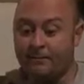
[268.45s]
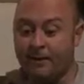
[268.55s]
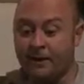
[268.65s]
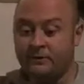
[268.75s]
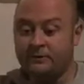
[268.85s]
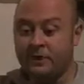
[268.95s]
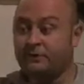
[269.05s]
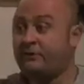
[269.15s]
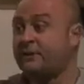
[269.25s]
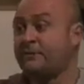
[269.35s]
about a
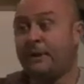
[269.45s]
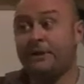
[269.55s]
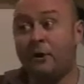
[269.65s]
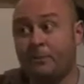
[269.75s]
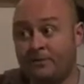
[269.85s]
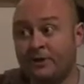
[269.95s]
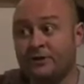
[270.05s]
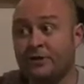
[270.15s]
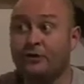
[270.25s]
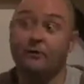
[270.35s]
transplant
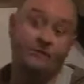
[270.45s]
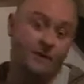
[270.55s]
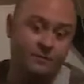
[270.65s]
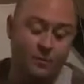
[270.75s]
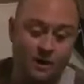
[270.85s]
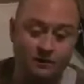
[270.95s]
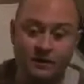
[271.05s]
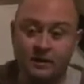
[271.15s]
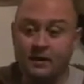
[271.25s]
operation that had gone very well.